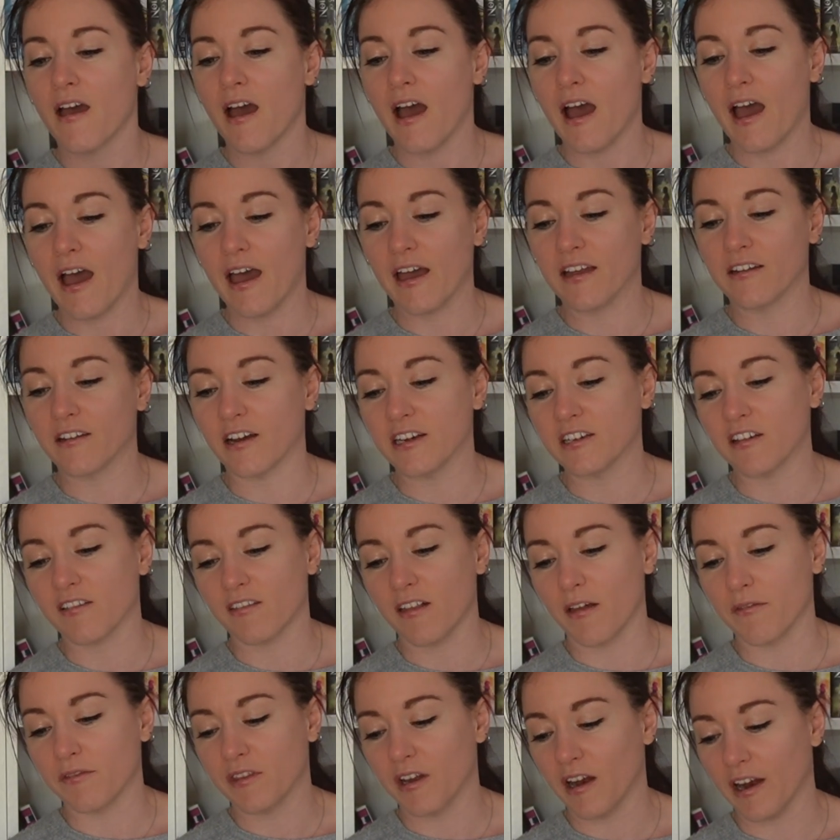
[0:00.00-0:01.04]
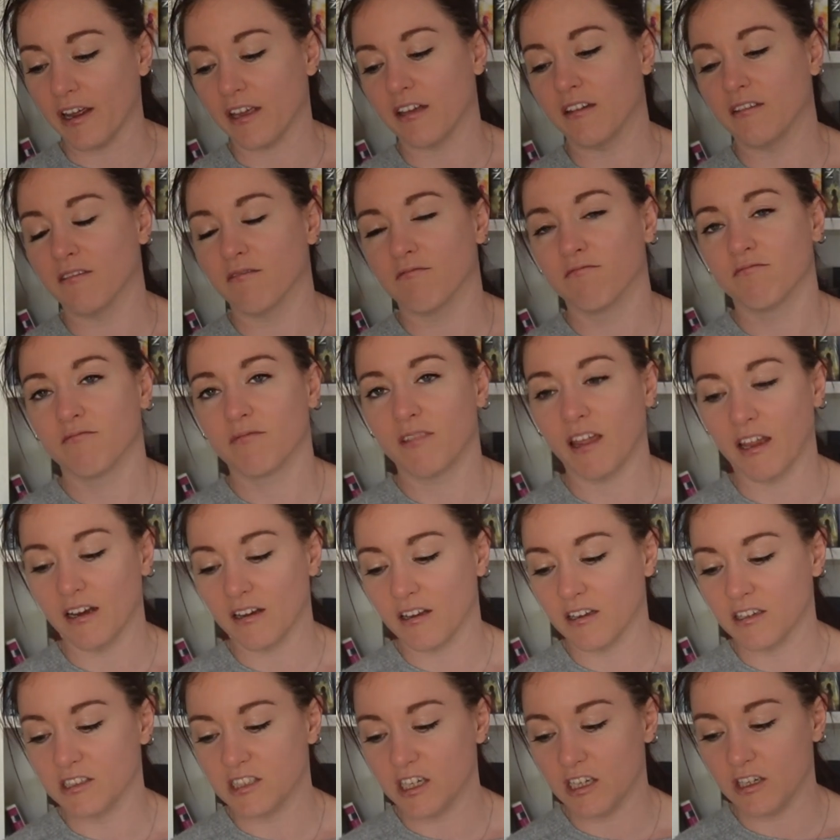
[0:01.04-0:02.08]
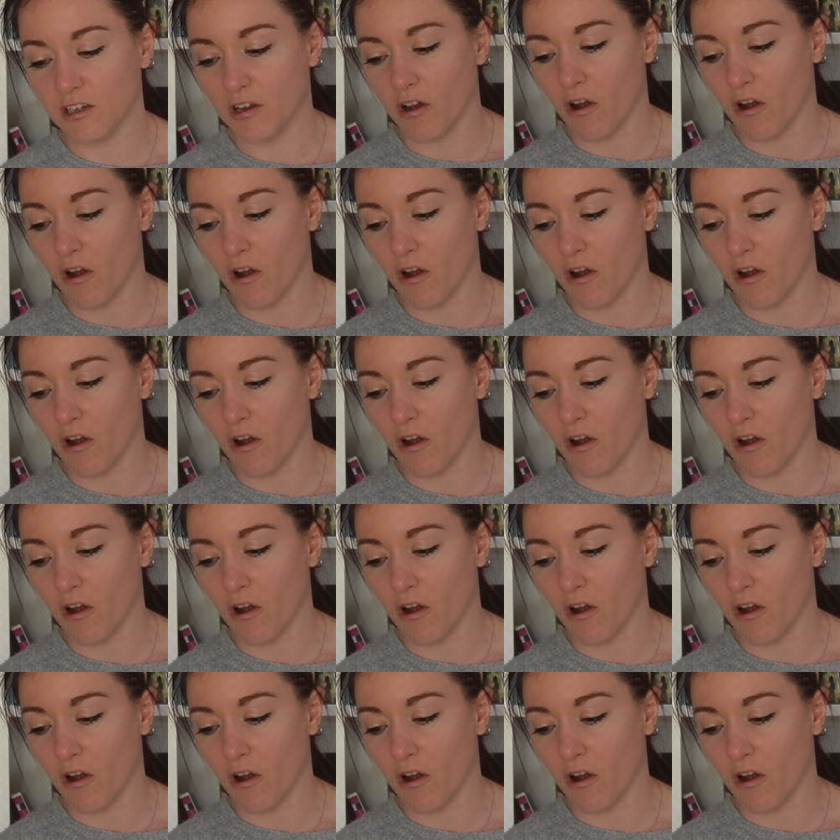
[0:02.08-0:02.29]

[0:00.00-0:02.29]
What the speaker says: And I just love that I can then continue